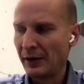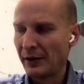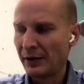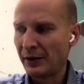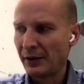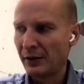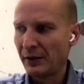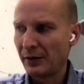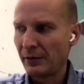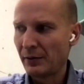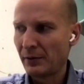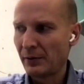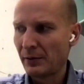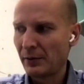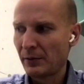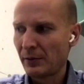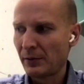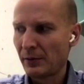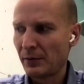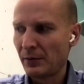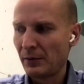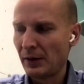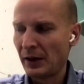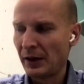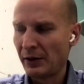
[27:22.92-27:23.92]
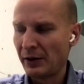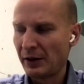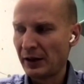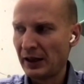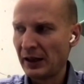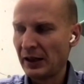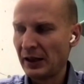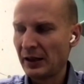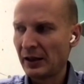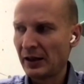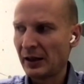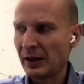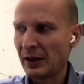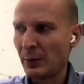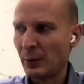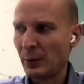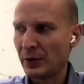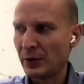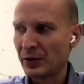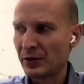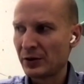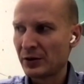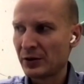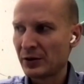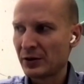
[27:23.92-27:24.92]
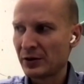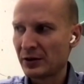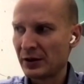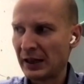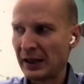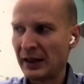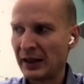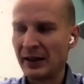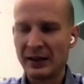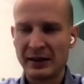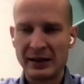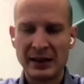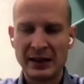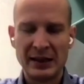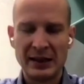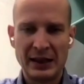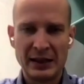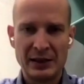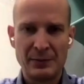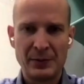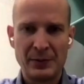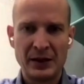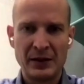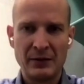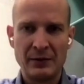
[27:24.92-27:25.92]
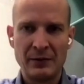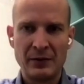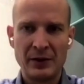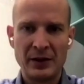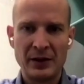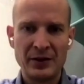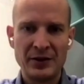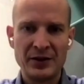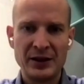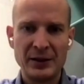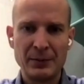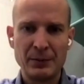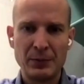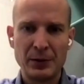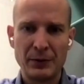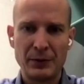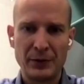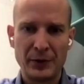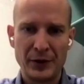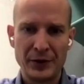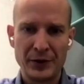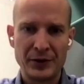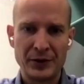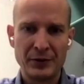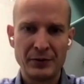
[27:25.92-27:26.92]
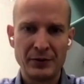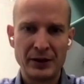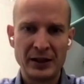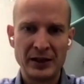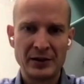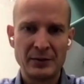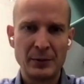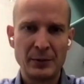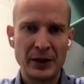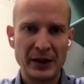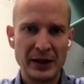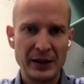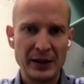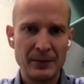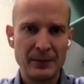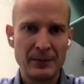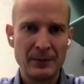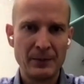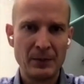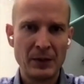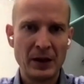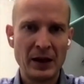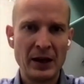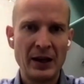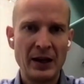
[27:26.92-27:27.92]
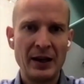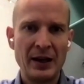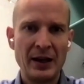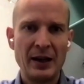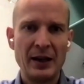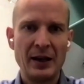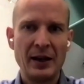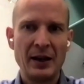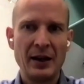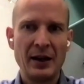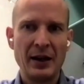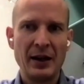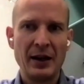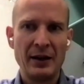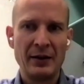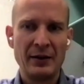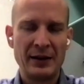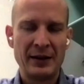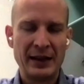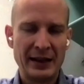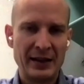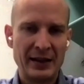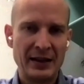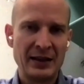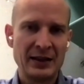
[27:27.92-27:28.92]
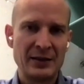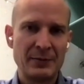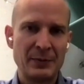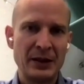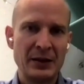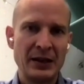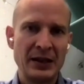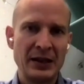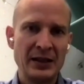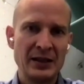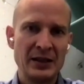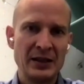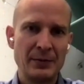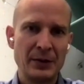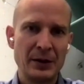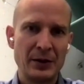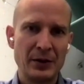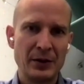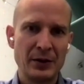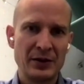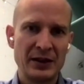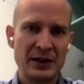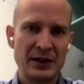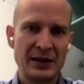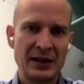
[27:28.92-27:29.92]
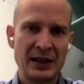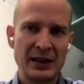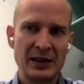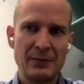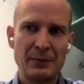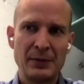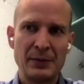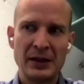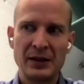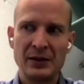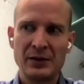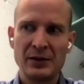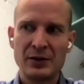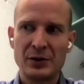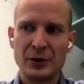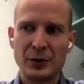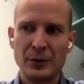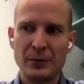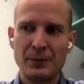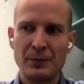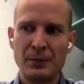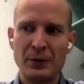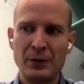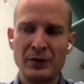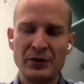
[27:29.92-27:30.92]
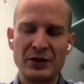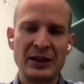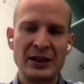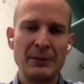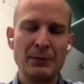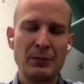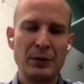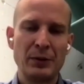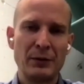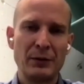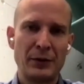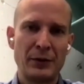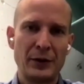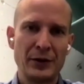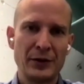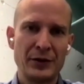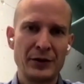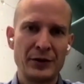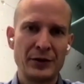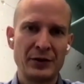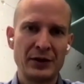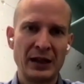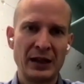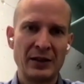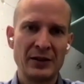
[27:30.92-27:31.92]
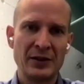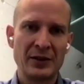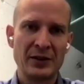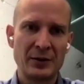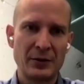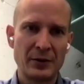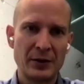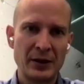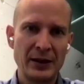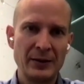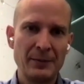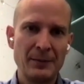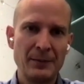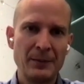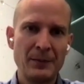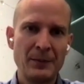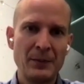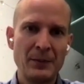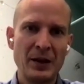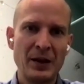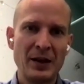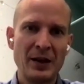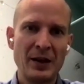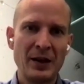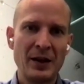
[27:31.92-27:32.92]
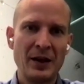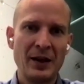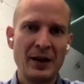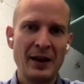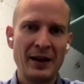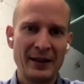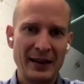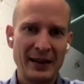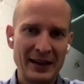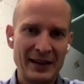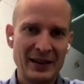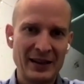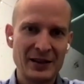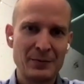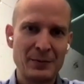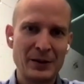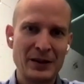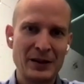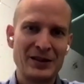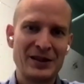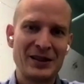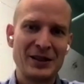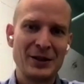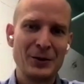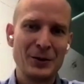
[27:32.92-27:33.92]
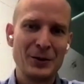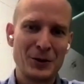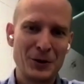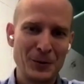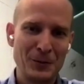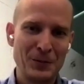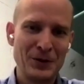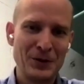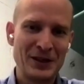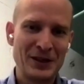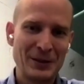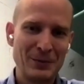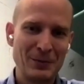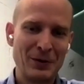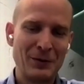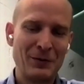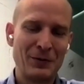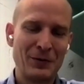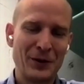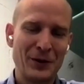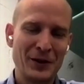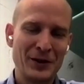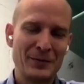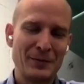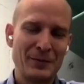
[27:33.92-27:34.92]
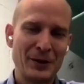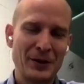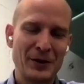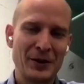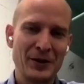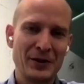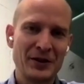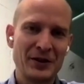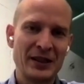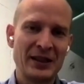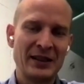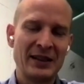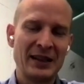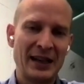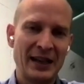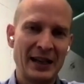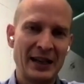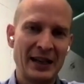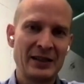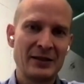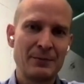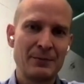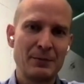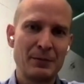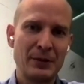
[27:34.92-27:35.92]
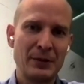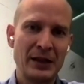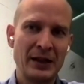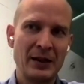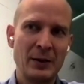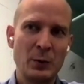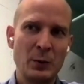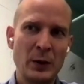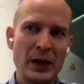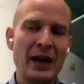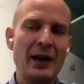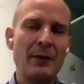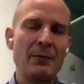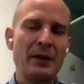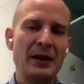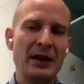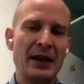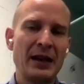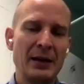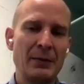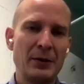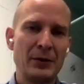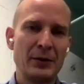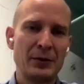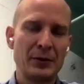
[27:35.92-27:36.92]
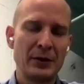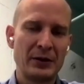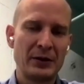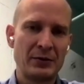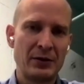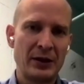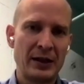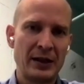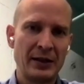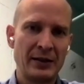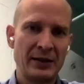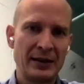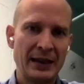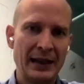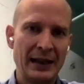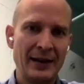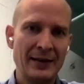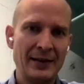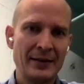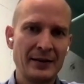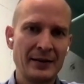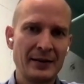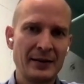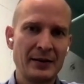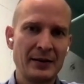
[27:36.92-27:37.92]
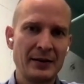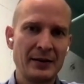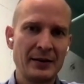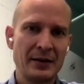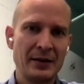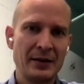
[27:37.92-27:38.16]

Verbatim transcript: I. I think I would say that it has been very simple for us to raise money. And that has been easy because it has been super simple for us to tell a story. And that has been su super simple for us because it has been, we have been able to attract talent